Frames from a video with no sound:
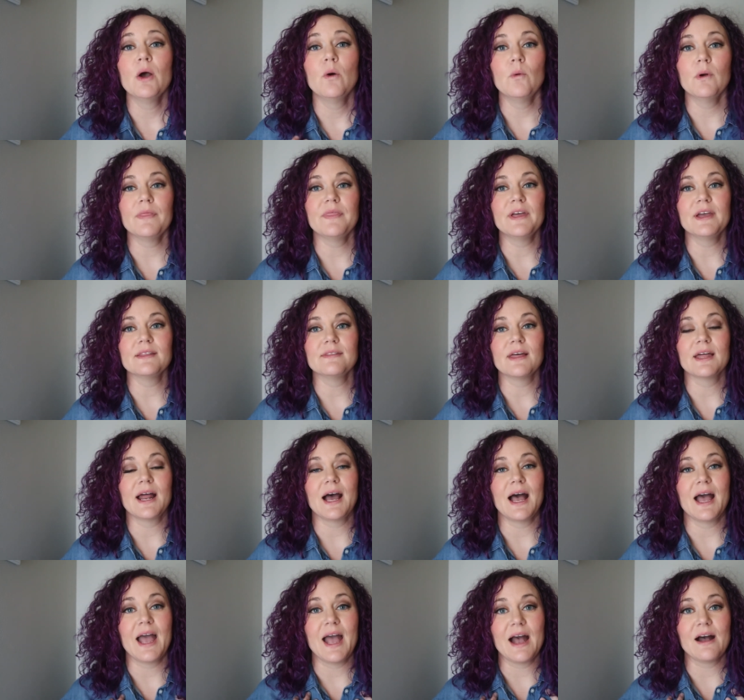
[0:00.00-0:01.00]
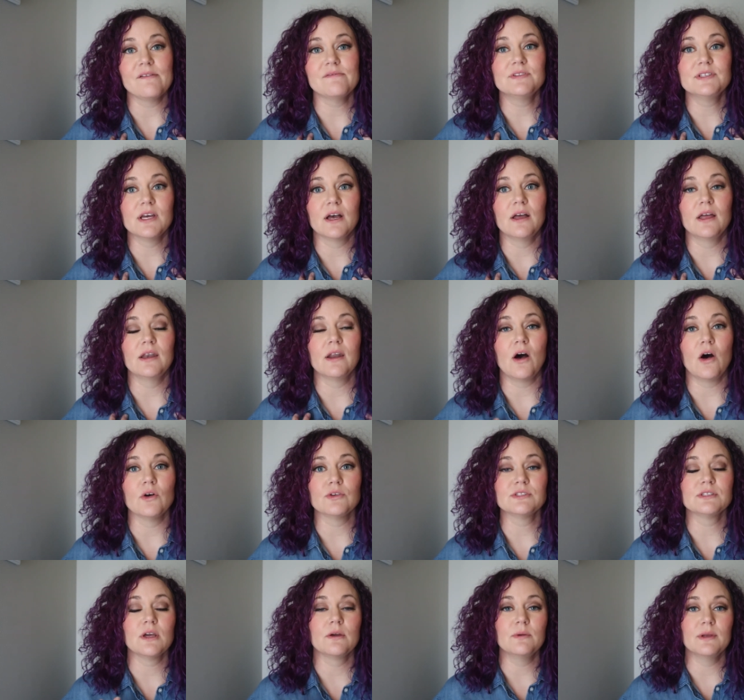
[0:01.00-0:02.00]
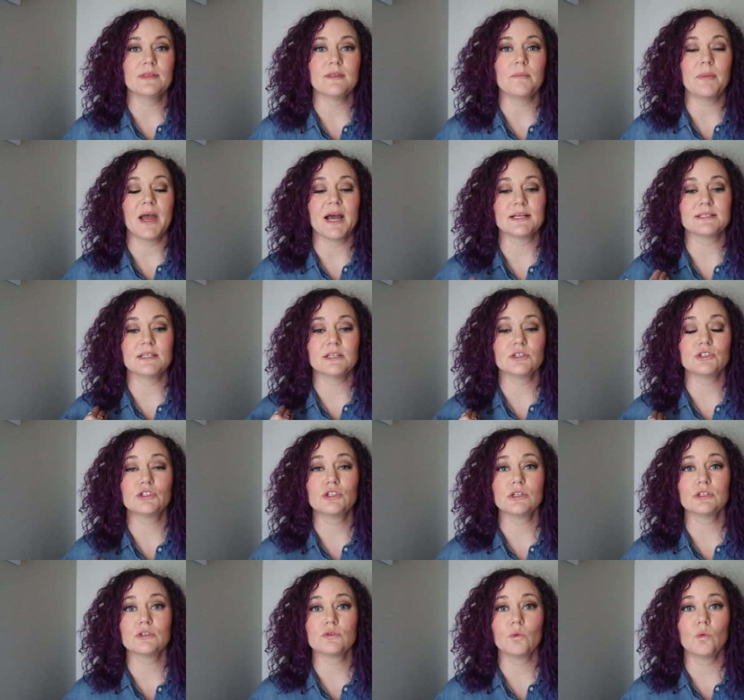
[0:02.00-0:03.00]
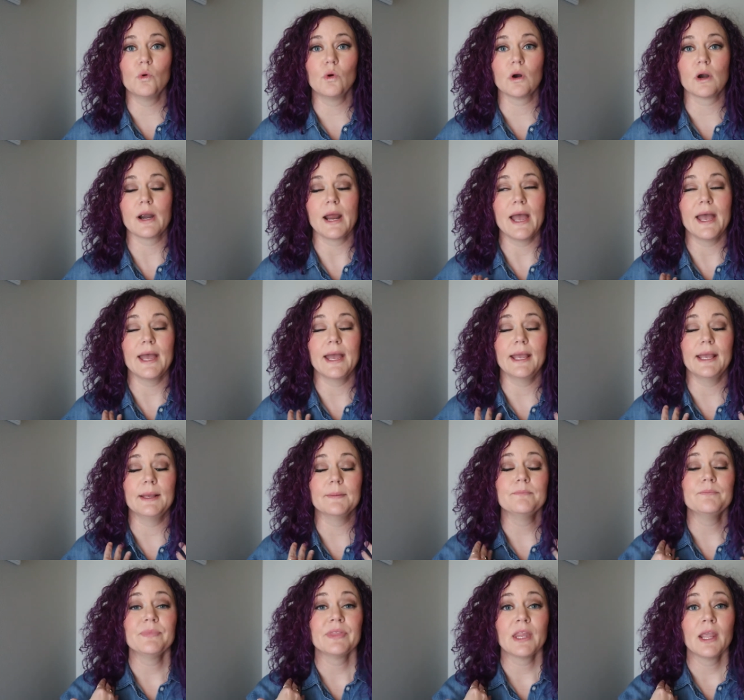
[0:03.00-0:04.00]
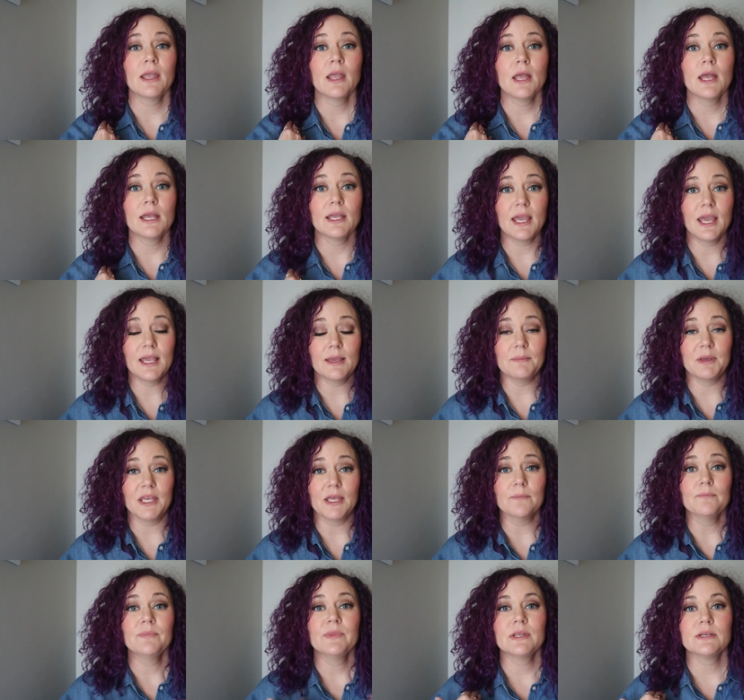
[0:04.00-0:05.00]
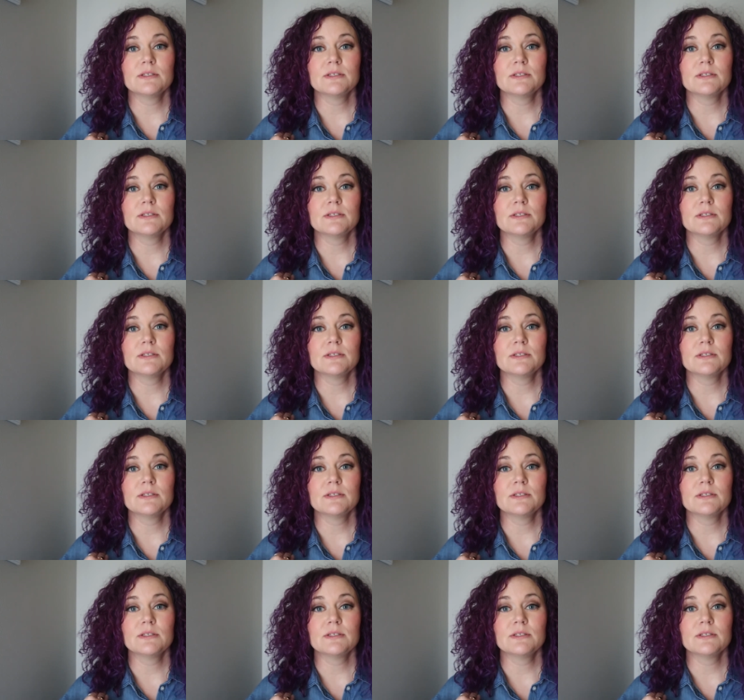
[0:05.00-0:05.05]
One thing that I have done also in the past is just wore a cami.